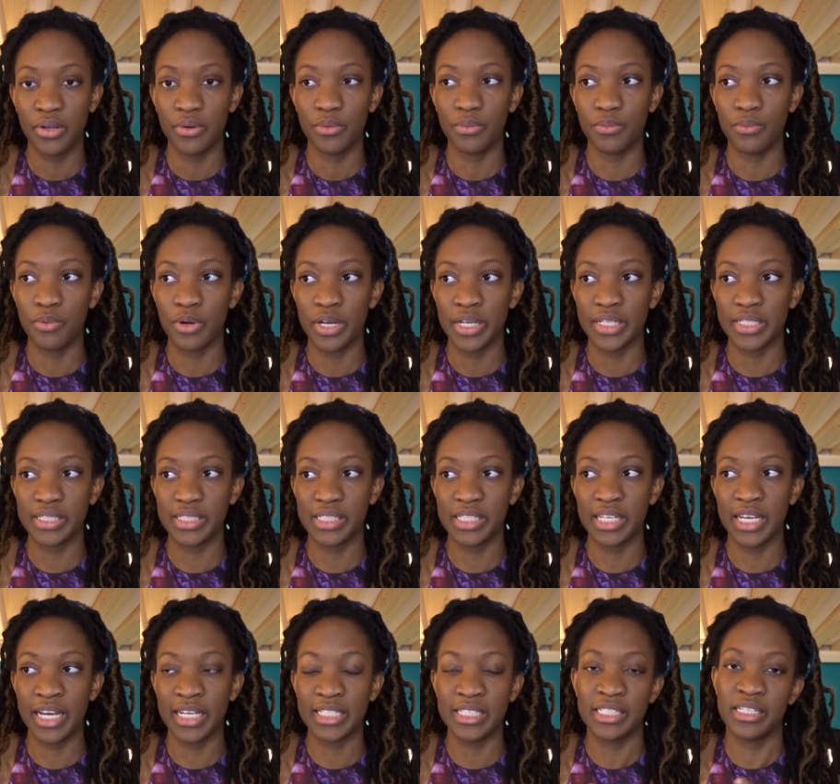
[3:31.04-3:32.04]
was
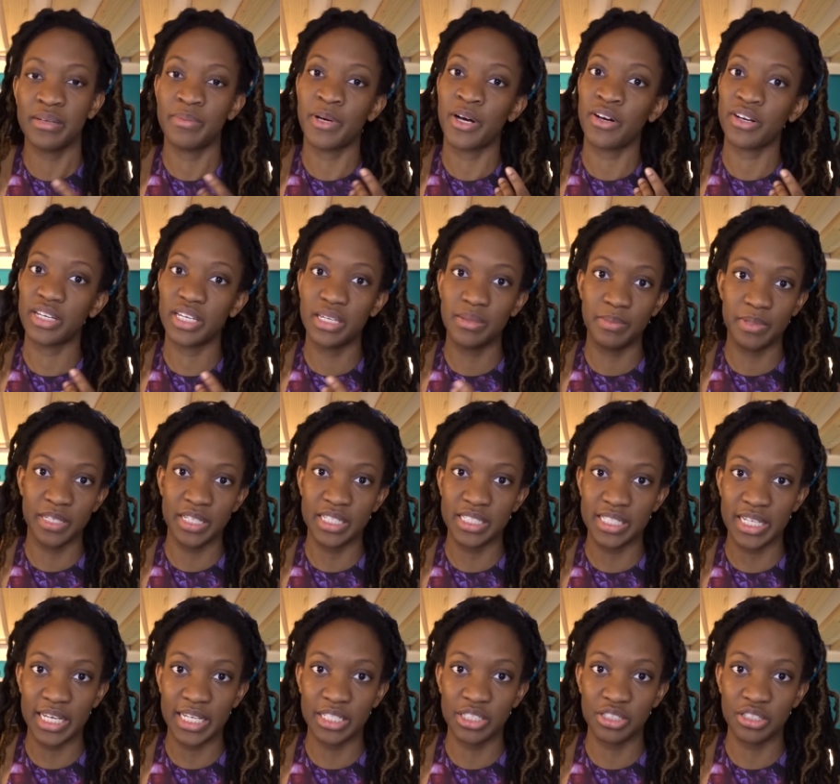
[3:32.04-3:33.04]
the idea about keeping a
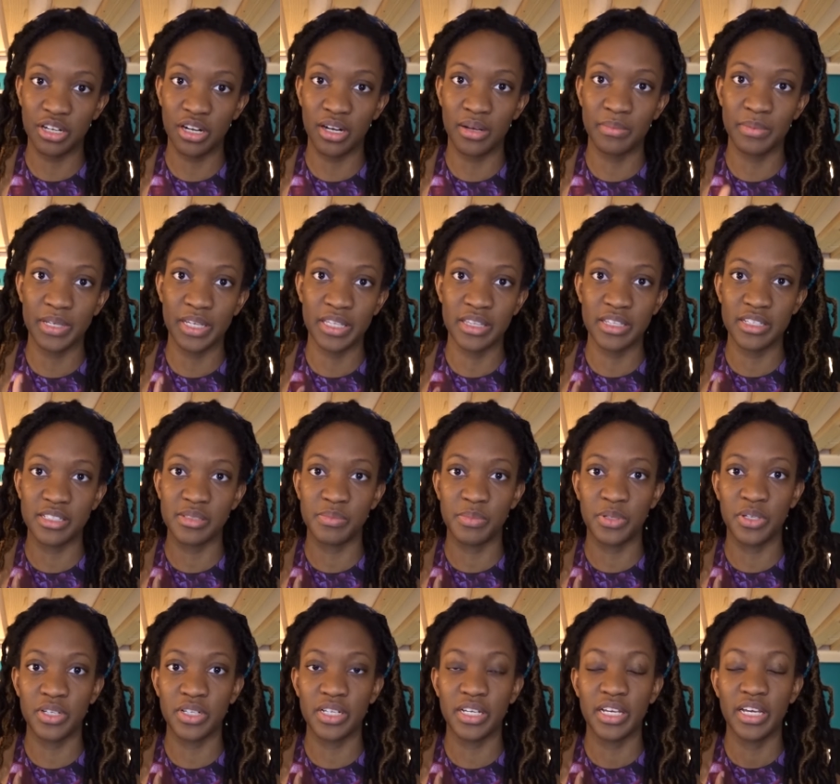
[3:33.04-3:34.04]
day job in this
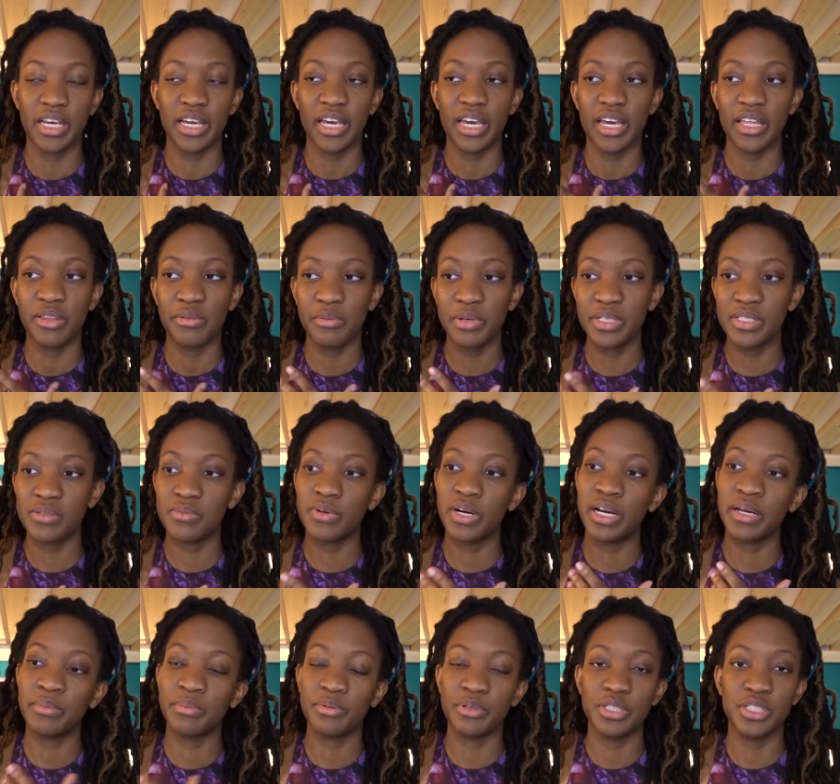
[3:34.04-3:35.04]
book. And the reason
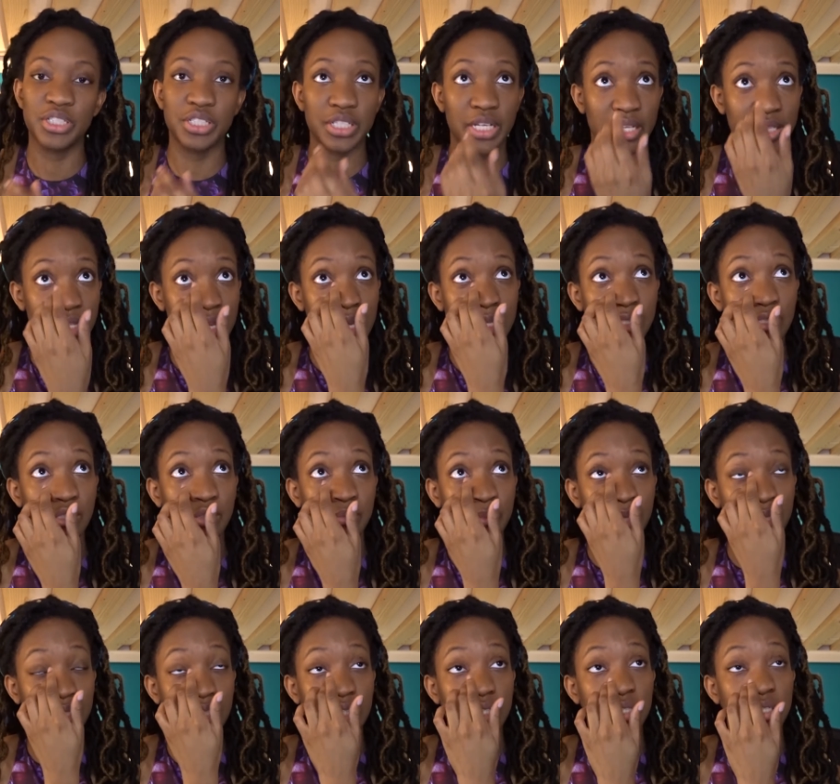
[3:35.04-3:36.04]
why I appreciate that so
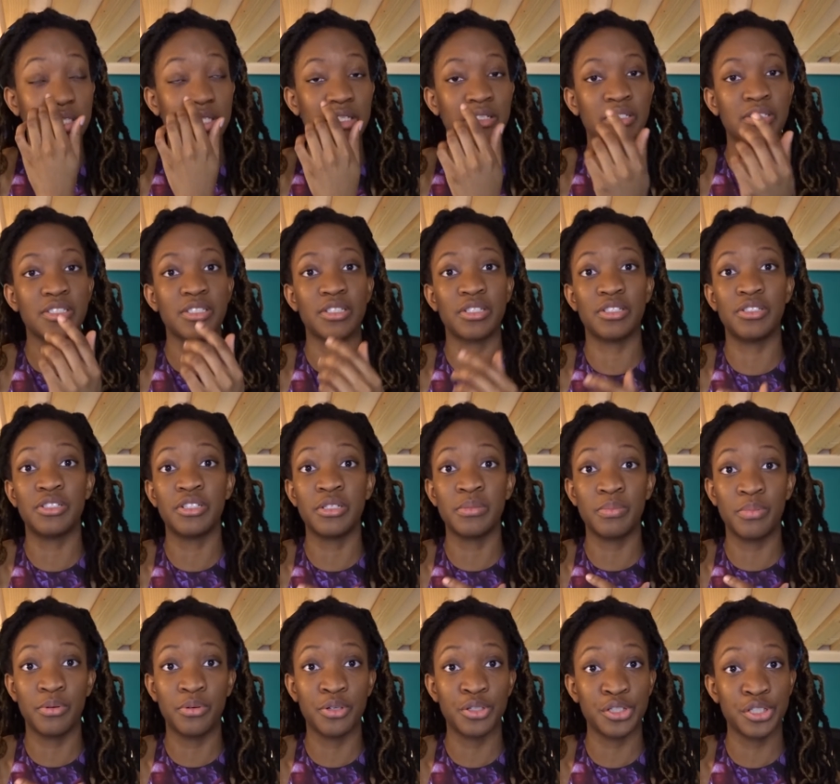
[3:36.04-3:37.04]
much is there's a
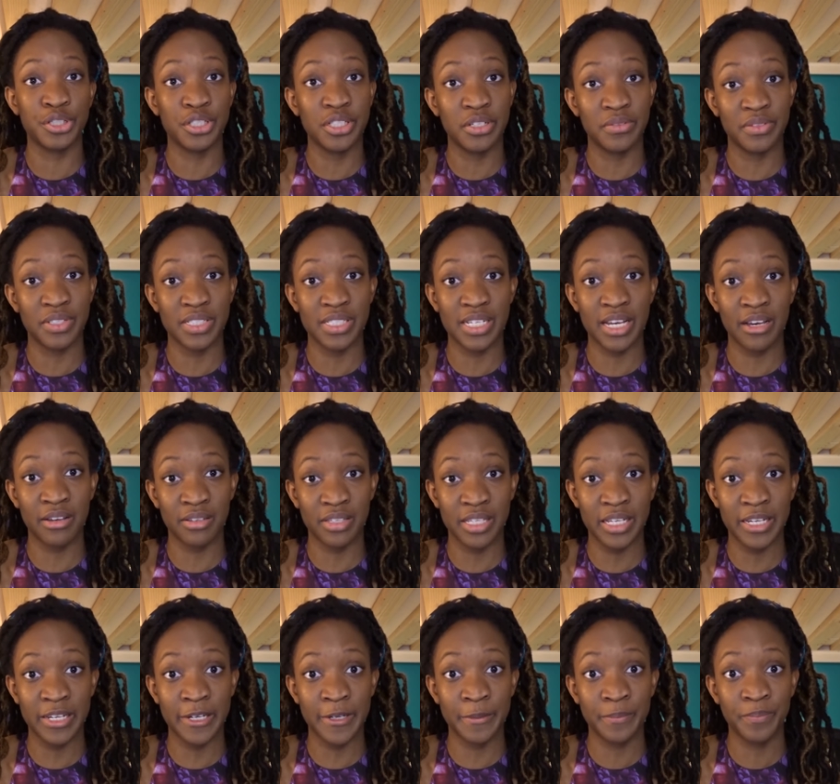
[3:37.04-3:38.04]
good portion of us out
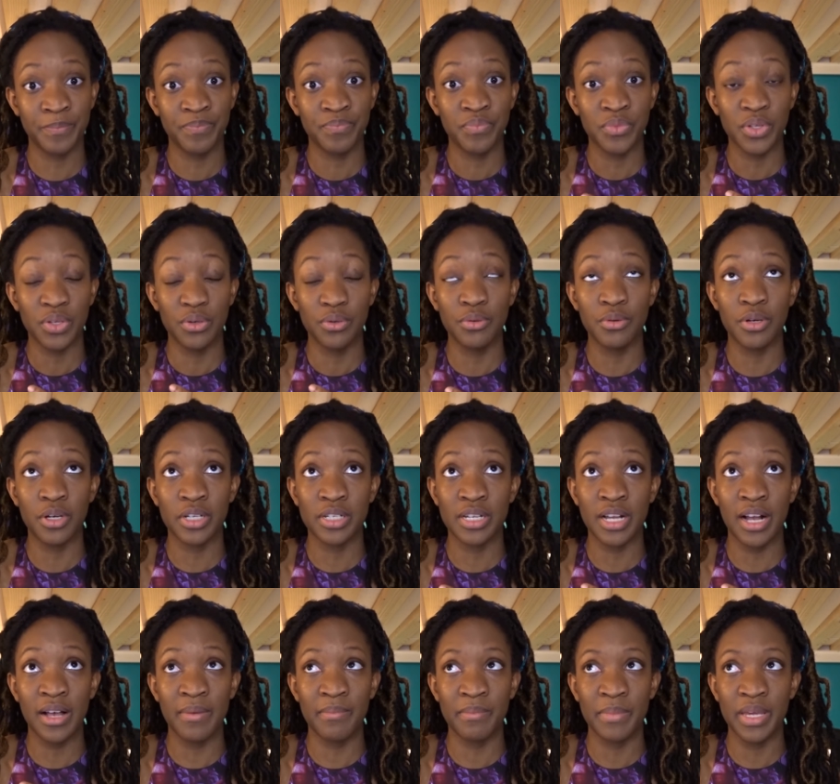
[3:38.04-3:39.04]
there who are
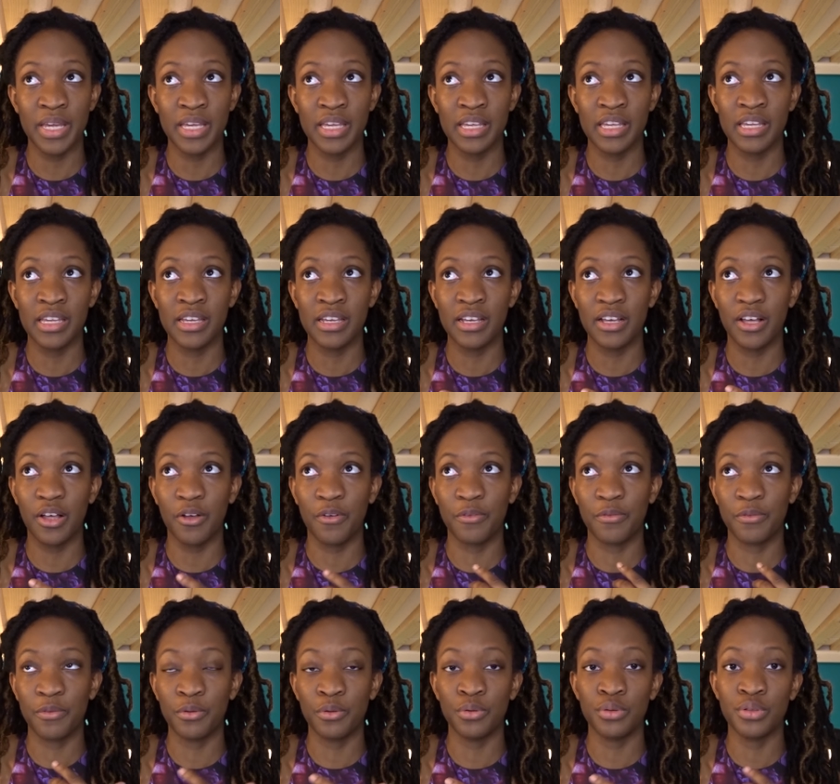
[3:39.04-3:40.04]
not making a
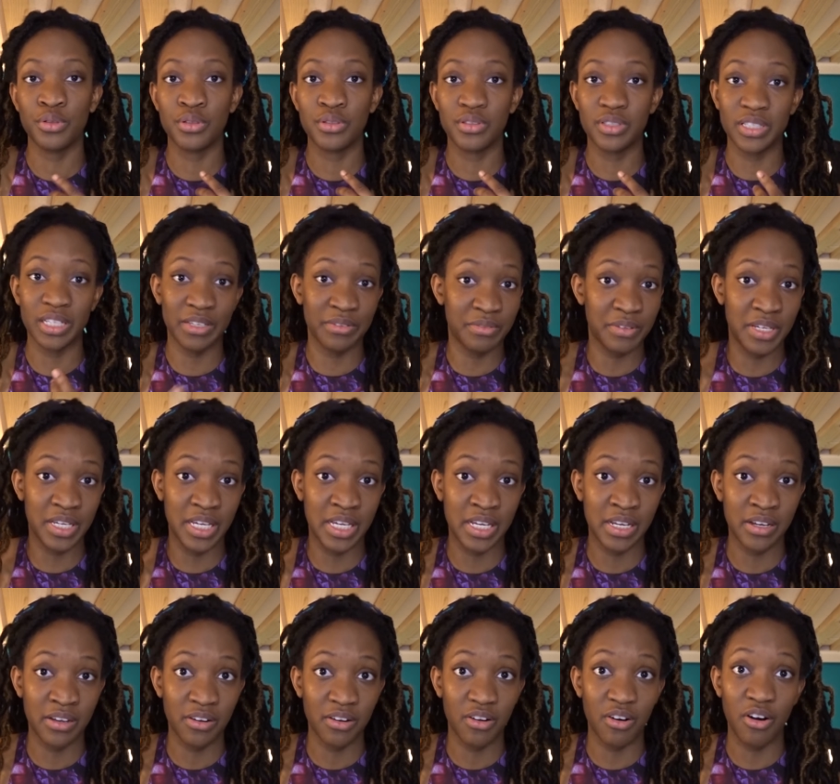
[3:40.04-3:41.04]
full
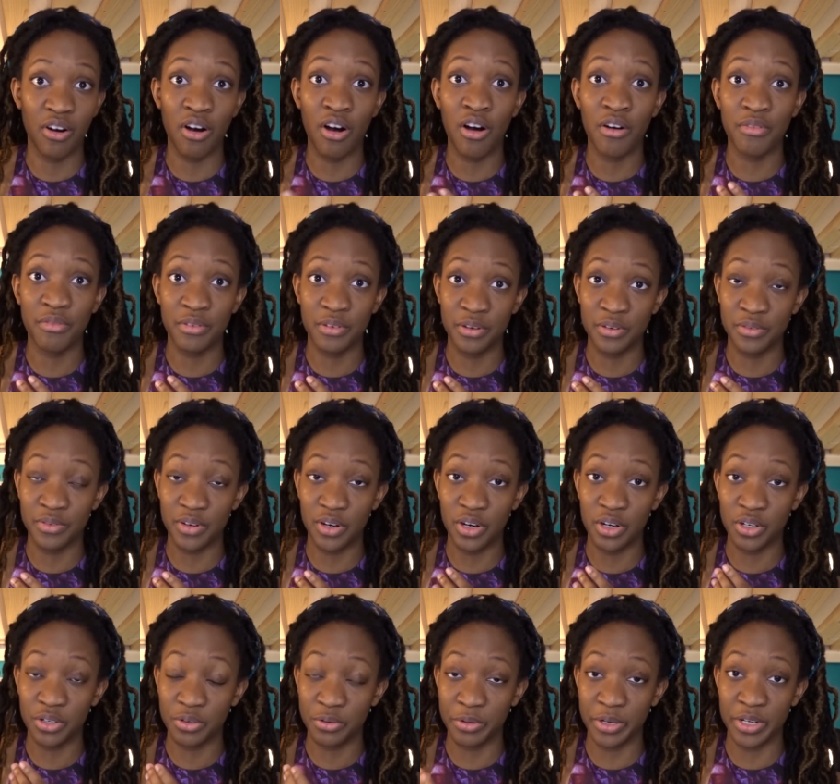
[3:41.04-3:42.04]
living off of
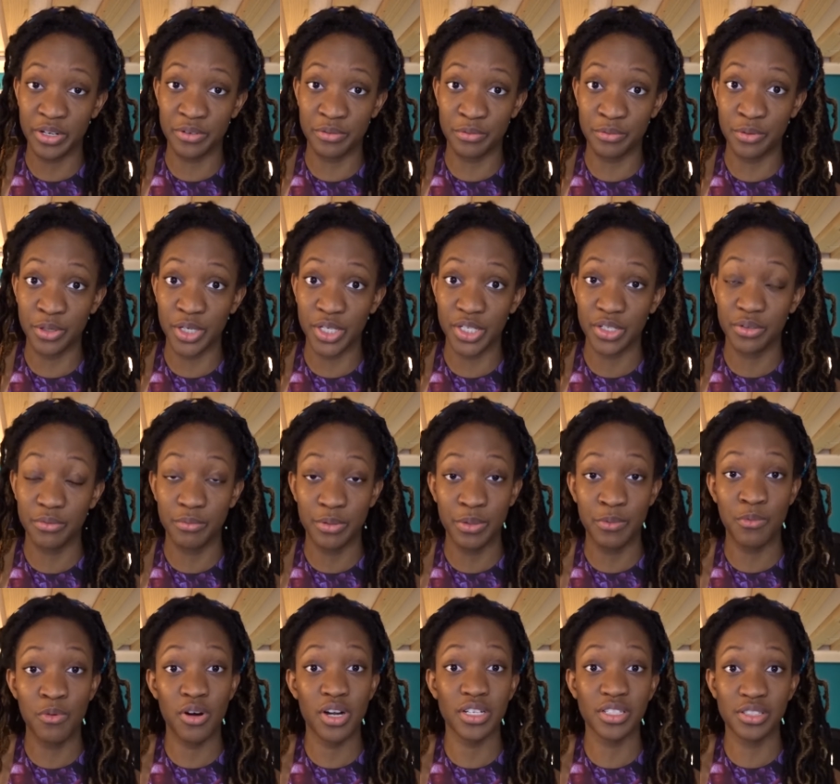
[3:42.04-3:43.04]
our creative work. We
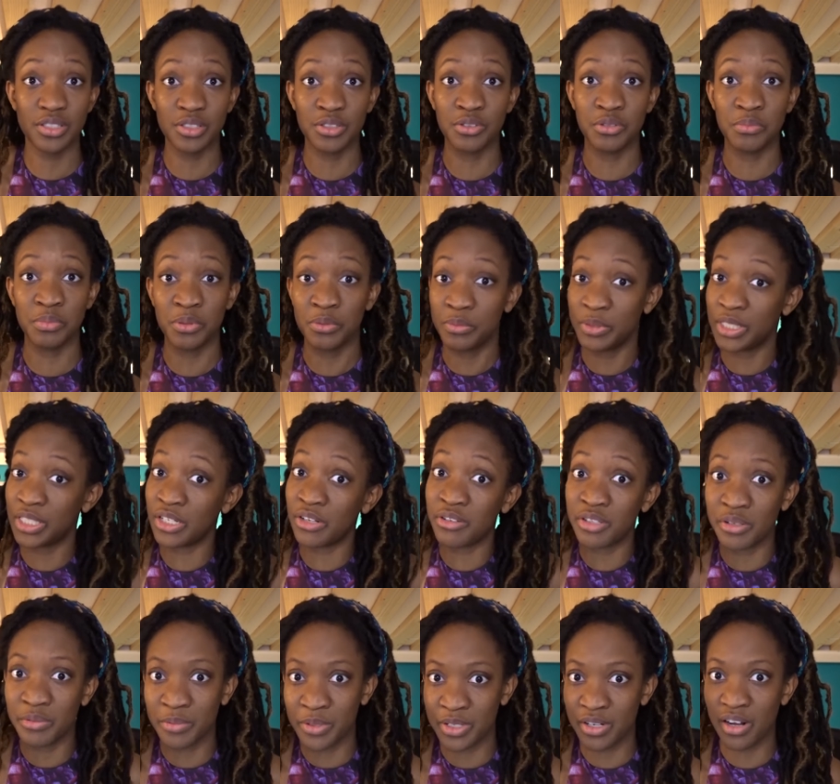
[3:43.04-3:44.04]
want to, but we know
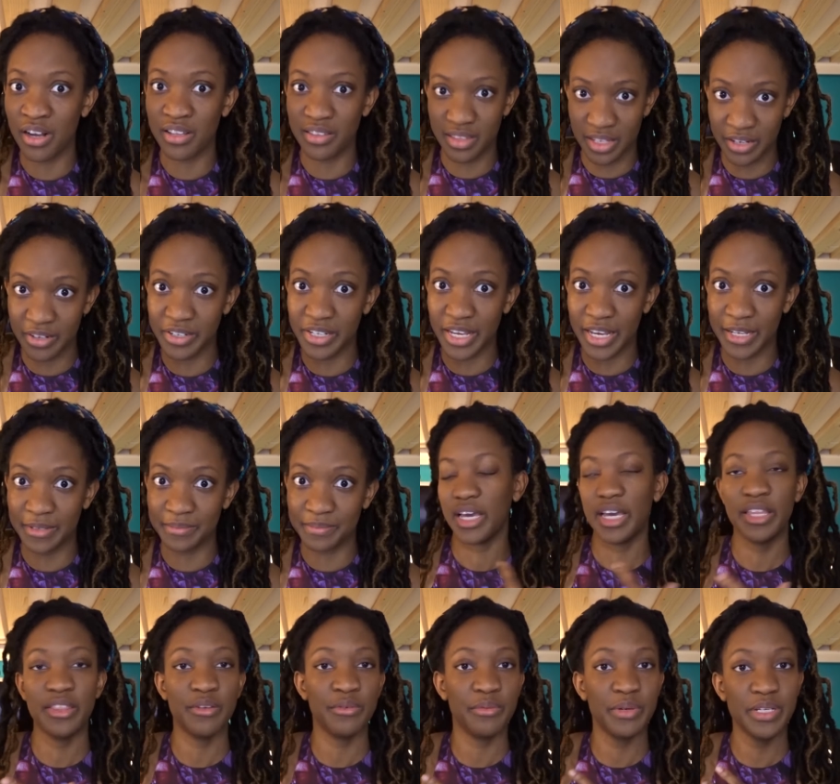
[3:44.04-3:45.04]
that we're not there yet.
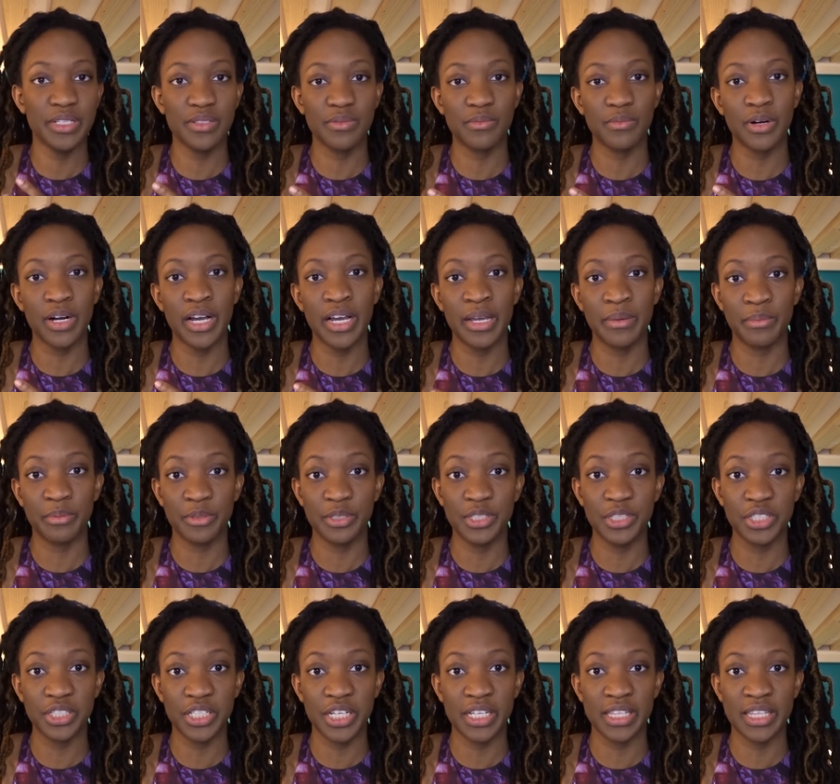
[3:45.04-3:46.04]
And the reason why I
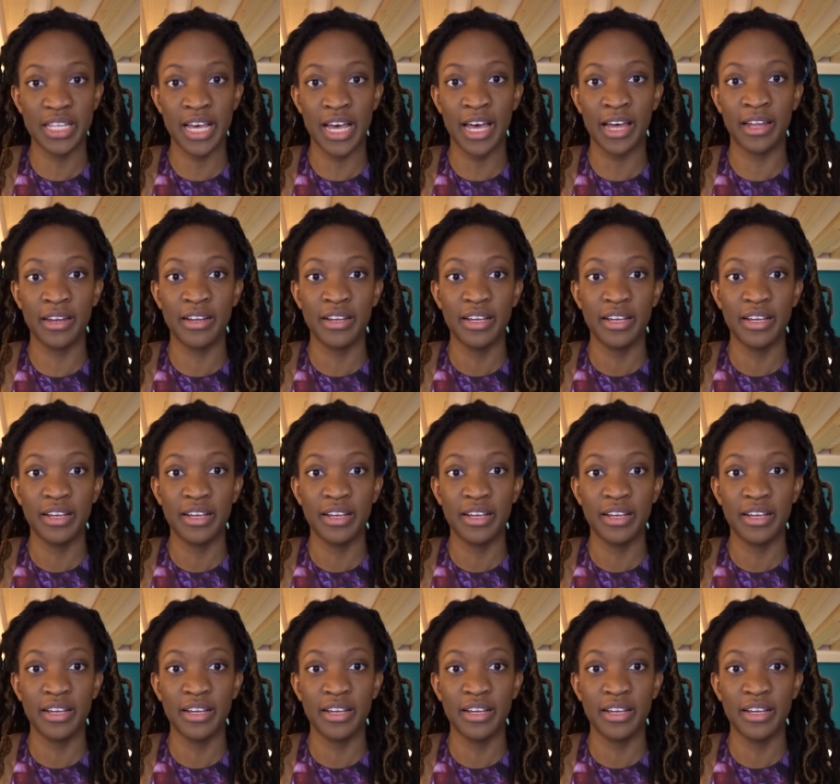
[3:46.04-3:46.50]
appreciate that